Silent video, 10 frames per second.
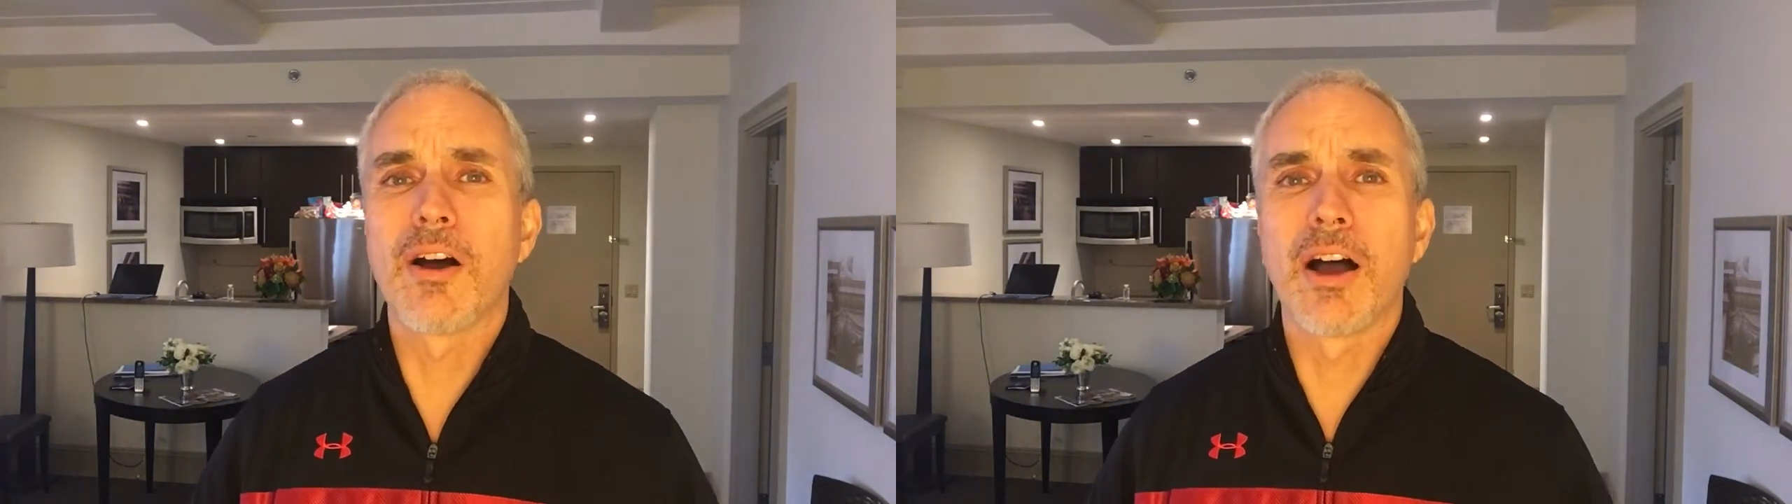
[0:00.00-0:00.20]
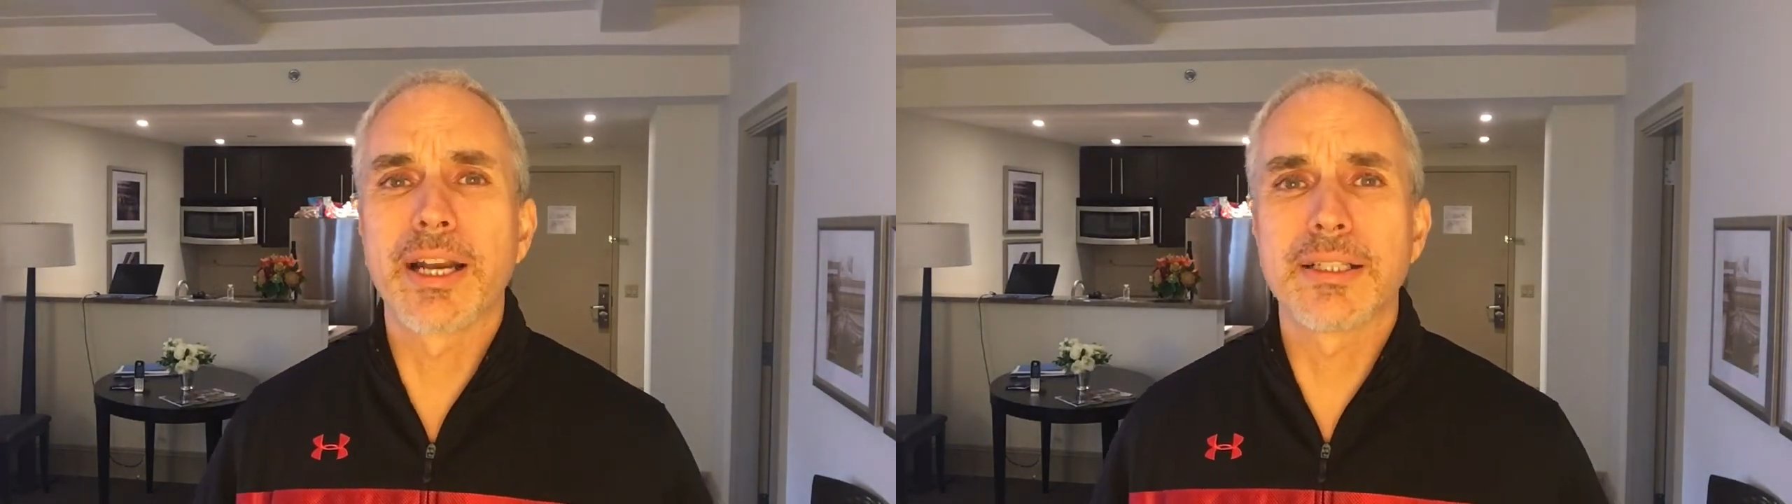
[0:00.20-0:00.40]

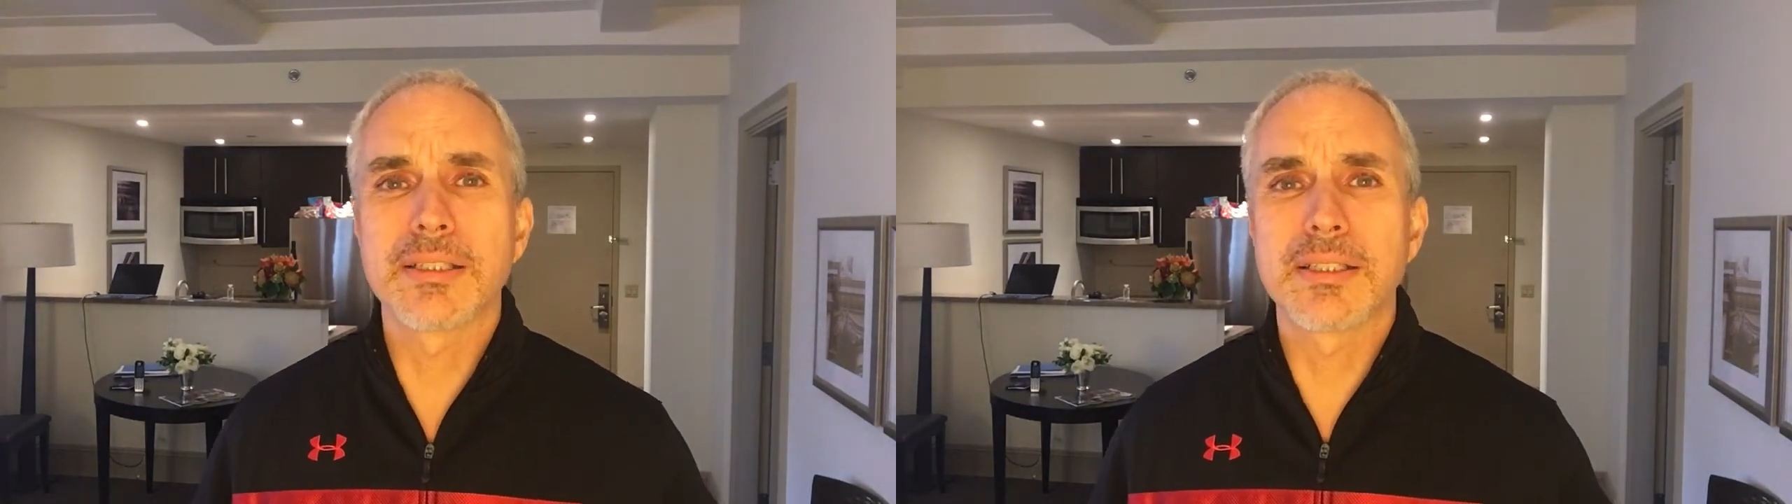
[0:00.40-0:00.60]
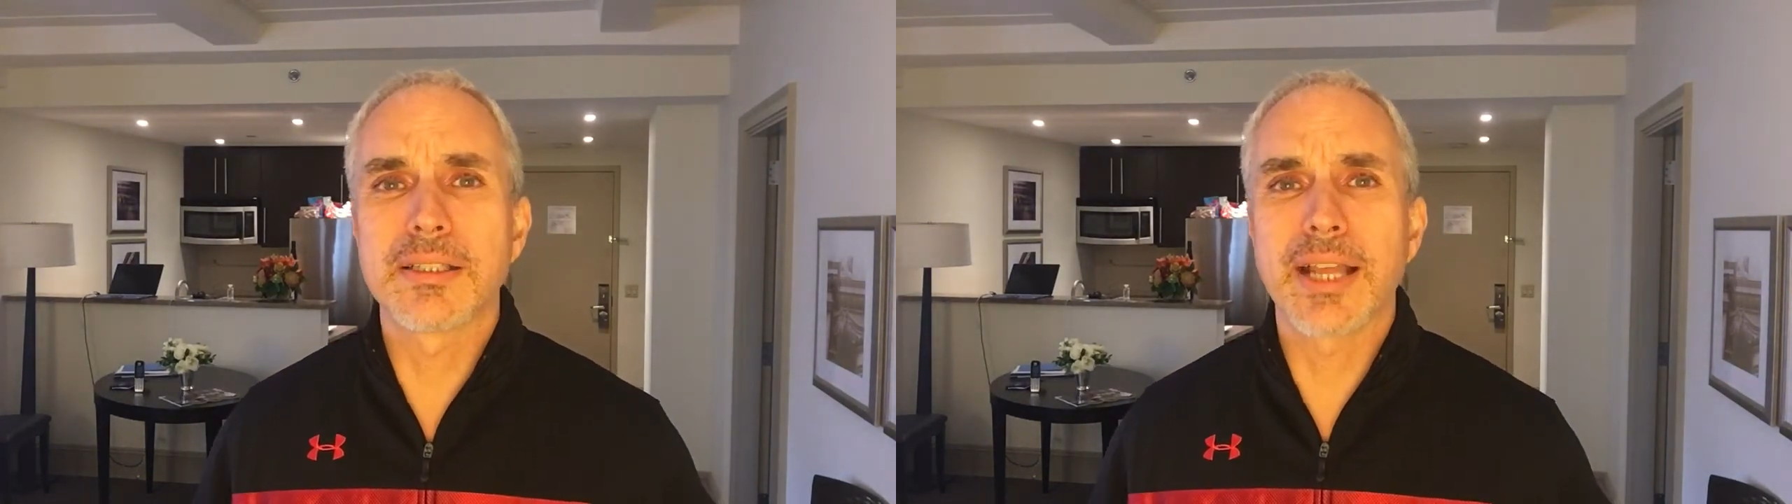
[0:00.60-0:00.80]

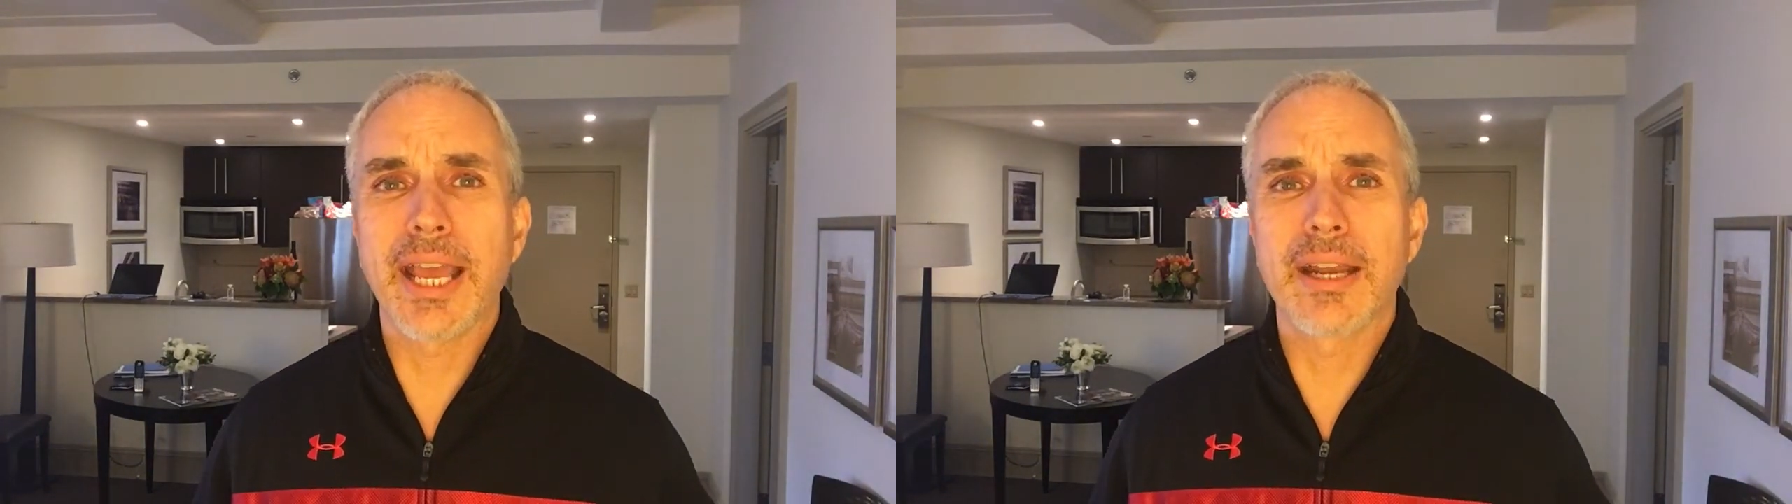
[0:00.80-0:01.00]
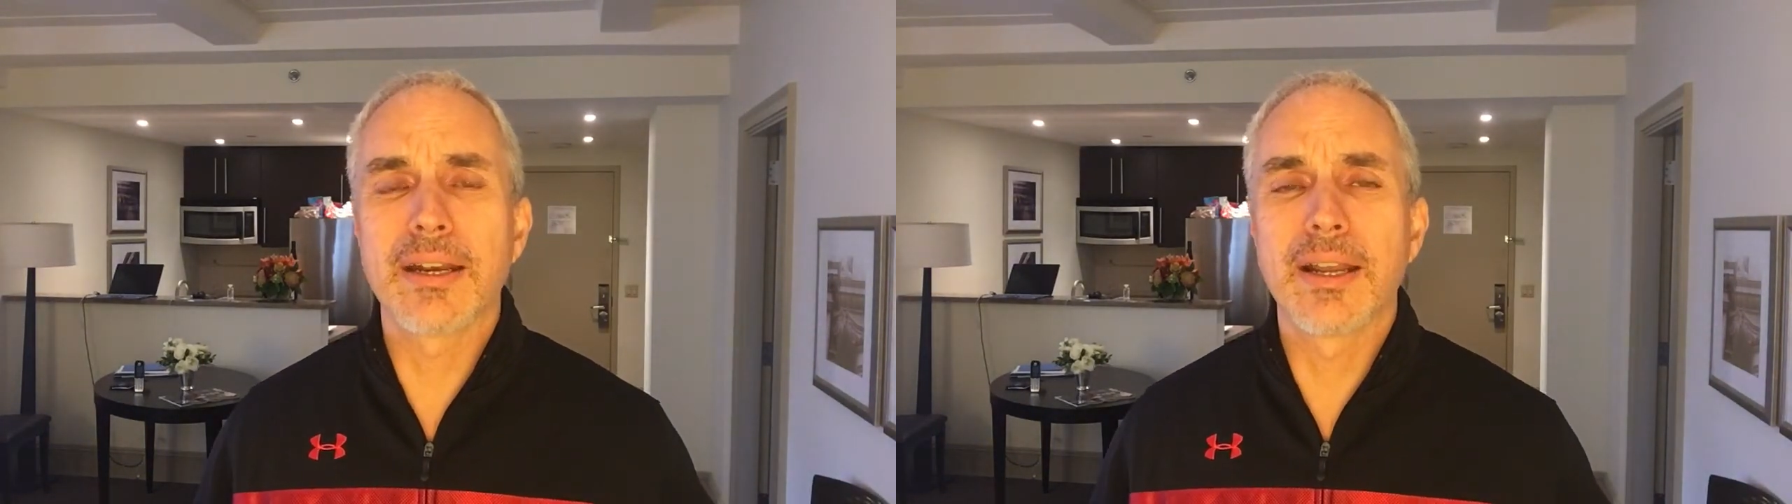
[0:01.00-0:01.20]
honest
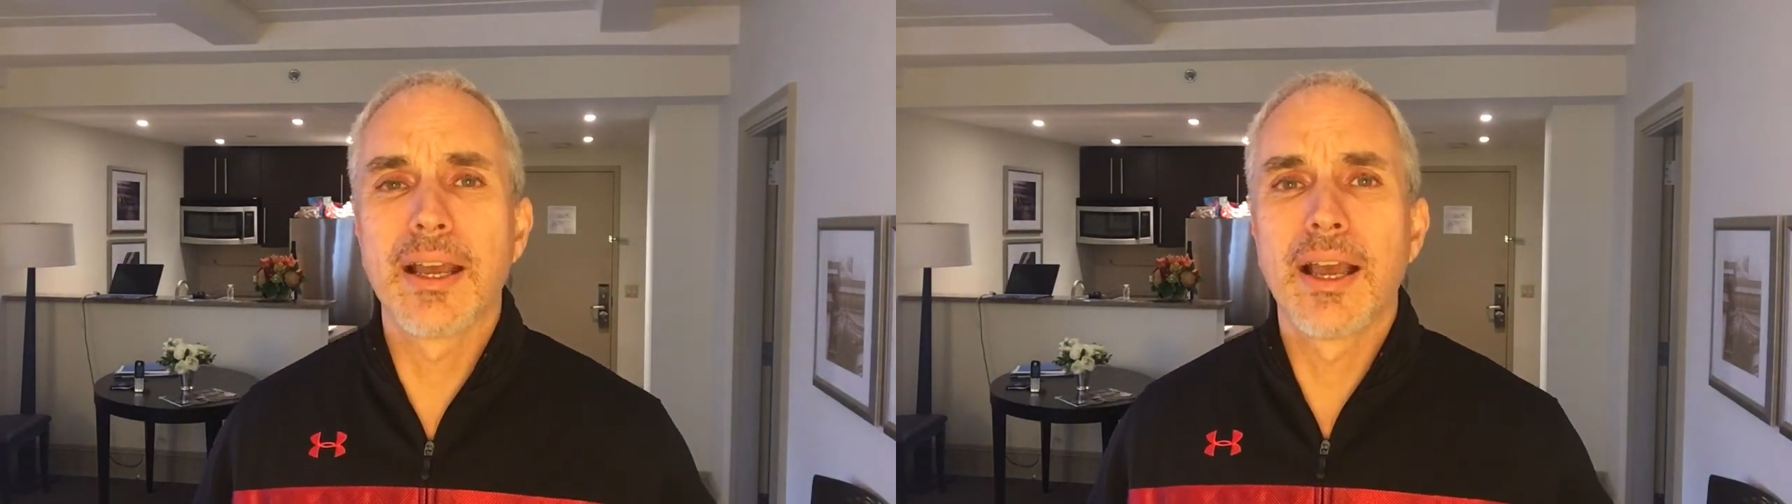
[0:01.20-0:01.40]
and